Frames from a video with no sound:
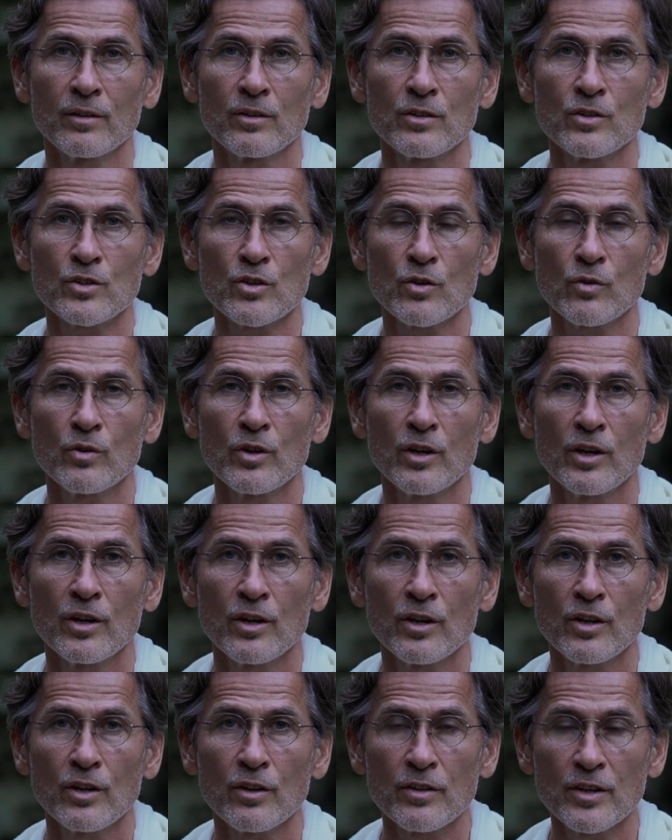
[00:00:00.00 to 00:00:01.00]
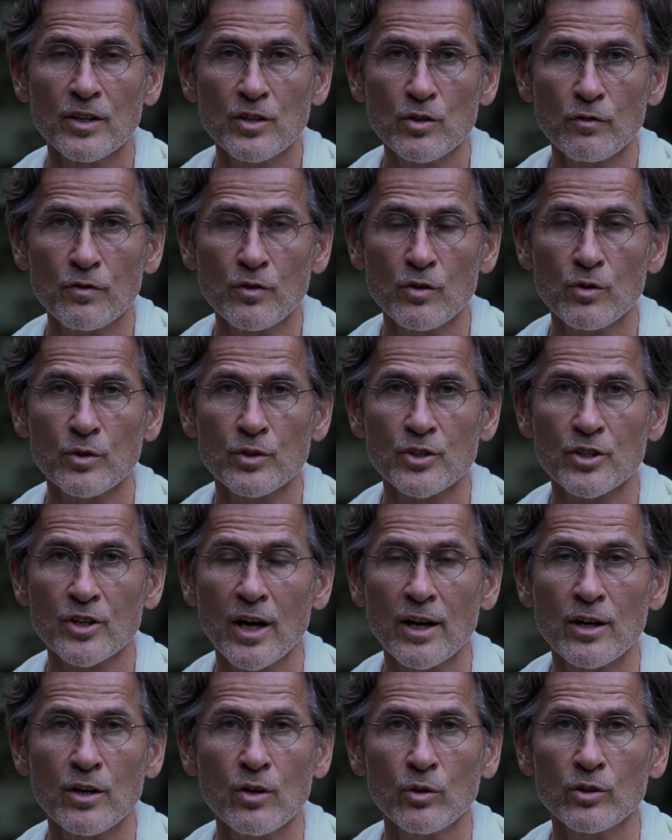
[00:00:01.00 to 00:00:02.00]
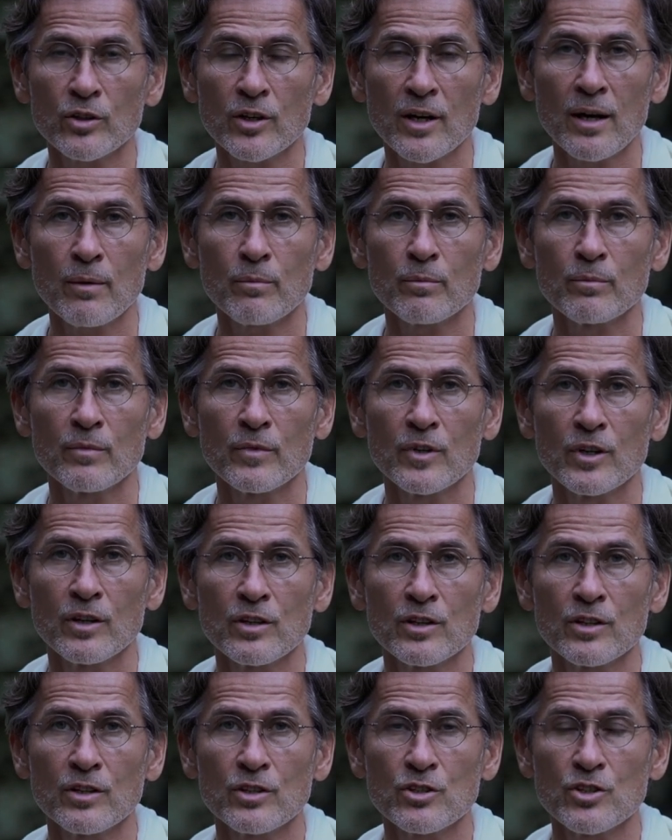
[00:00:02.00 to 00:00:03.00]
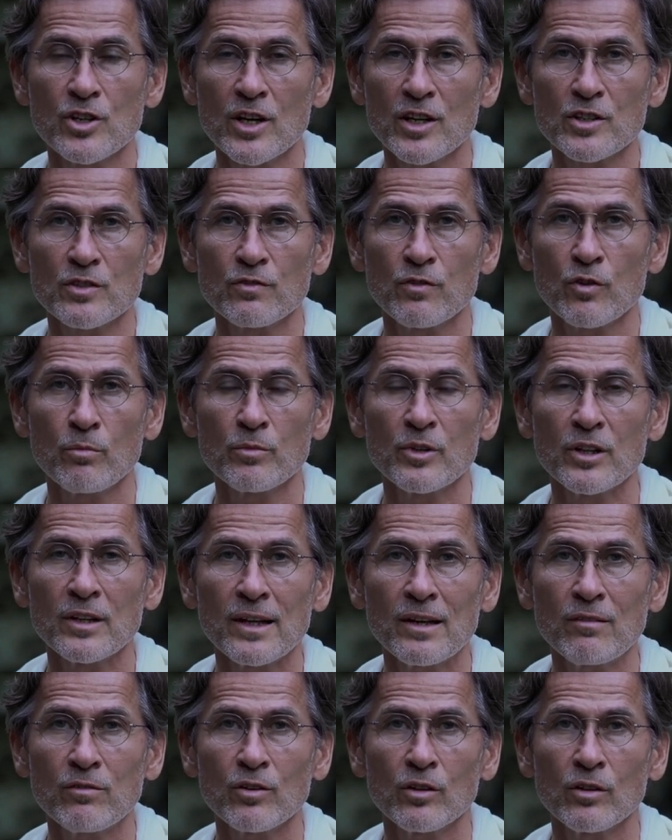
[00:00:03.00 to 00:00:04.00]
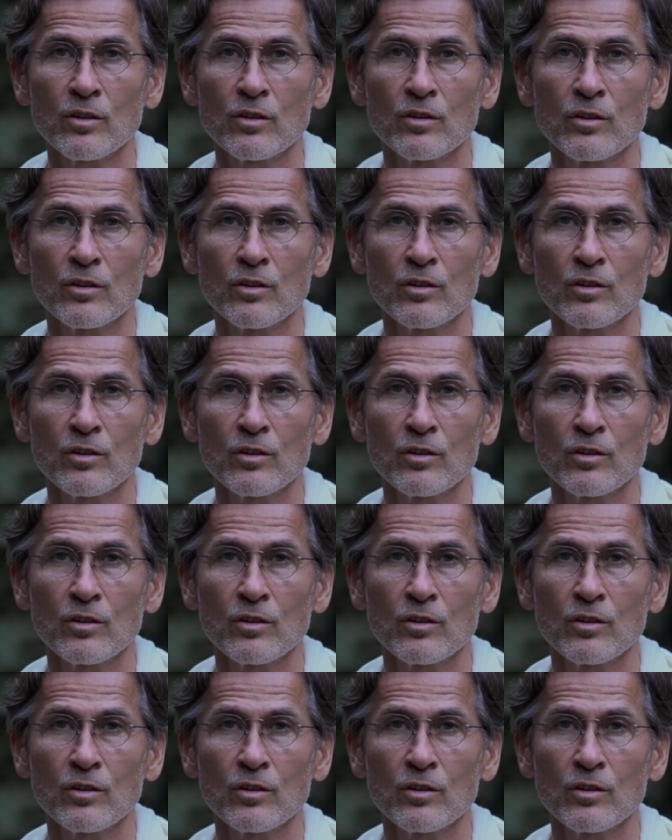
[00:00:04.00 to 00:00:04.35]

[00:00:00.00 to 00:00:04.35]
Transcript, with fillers: So this, of course, cannot come just from the level